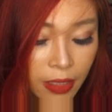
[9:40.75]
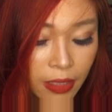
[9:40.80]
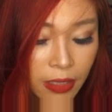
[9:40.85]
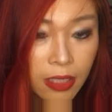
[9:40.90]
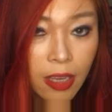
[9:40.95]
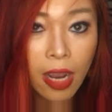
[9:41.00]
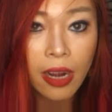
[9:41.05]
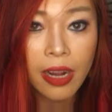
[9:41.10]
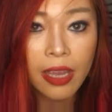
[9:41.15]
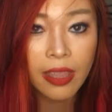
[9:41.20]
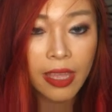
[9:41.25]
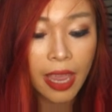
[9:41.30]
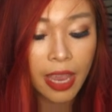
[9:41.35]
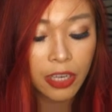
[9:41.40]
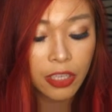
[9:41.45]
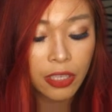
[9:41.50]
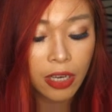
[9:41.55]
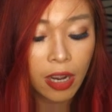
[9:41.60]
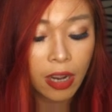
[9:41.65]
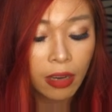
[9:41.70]
Sonic the
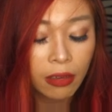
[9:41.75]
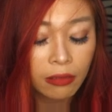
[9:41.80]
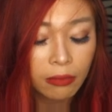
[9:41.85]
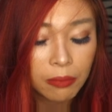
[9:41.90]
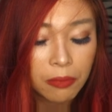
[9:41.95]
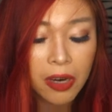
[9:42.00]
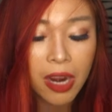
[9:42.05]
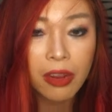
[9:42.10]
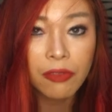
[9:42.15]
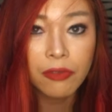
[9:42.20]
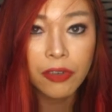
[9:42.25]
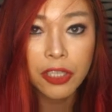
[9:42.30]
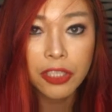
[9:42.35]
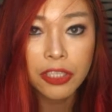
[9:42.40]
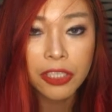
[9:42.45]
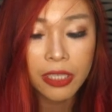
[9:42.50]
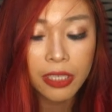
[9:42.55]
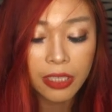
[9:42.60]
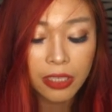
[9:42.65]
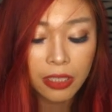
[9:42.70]
Hedgehog brown
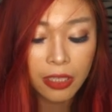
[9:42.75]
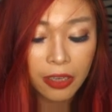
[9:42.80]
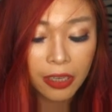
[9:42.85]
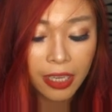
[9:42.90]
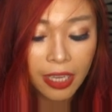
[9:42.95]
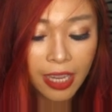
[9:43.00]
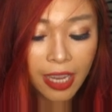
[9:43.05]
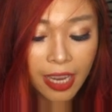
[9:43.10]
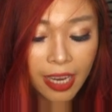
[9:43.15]
version is looking